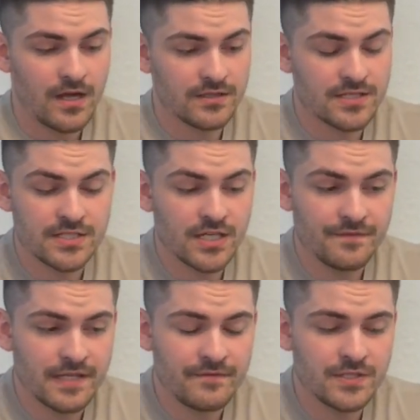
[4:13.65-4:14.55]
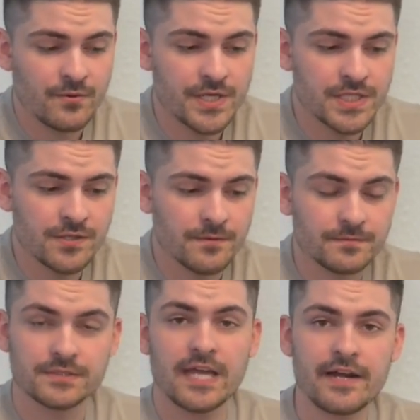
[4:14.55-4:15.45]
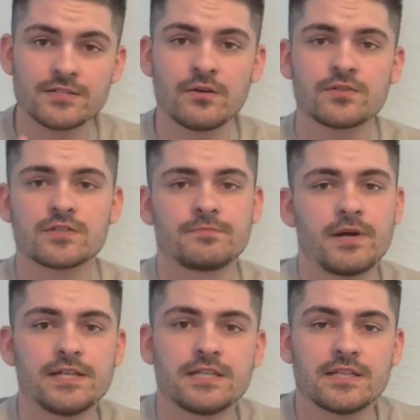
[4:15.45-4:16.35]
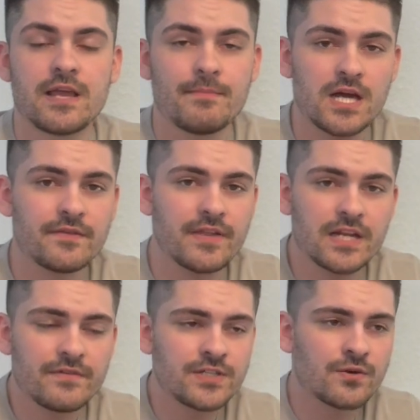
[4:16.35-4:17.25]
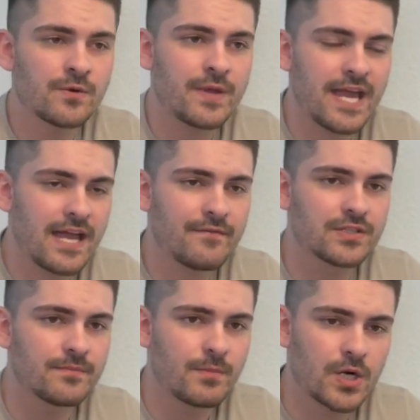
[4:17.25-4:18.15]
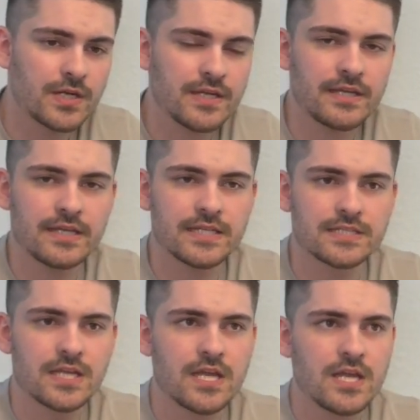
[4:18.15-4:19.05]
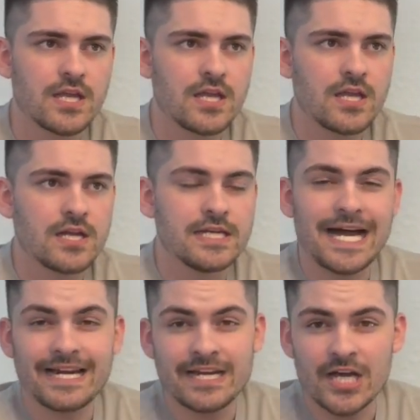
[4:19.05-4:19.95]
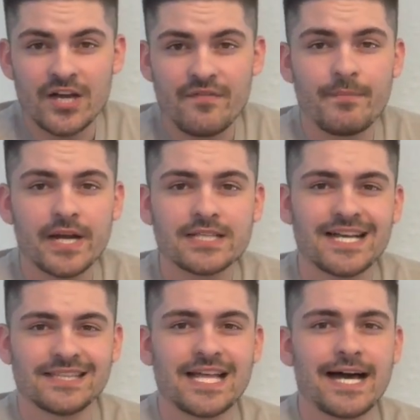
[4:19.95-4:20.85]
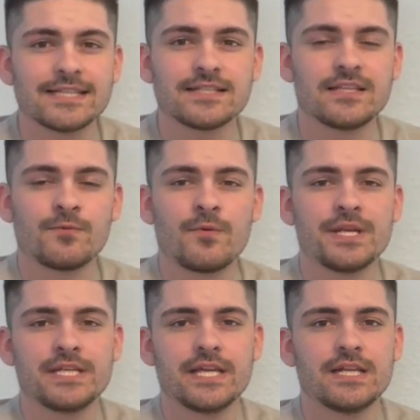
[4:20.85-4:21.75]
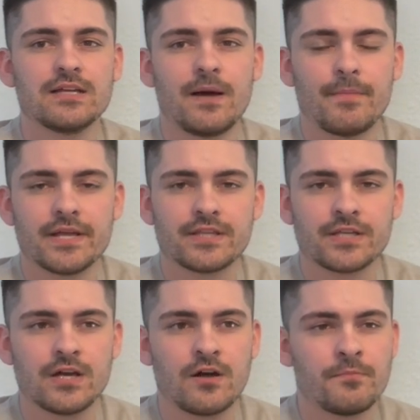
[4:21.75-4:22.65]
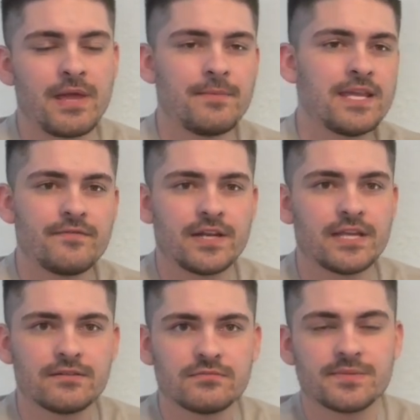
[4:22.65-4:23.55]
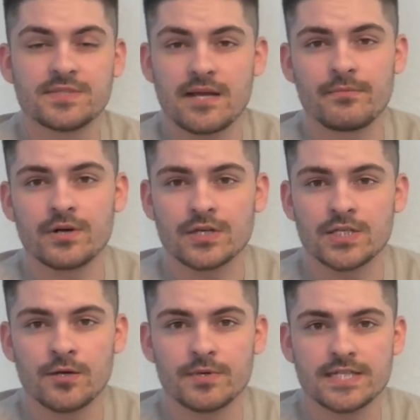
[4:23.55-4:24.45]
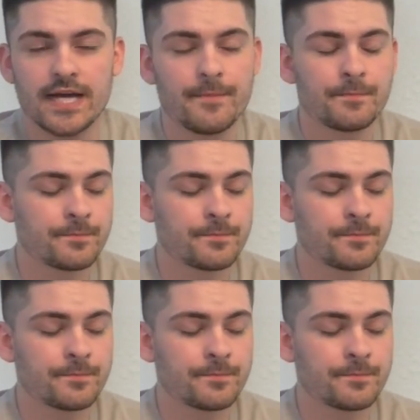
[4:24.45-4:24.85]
There's enough inventory too. That is also surprising. The amount of inventory we have on the market is not enough, but is a lot than what we did a month ago, maybe even in September, October time.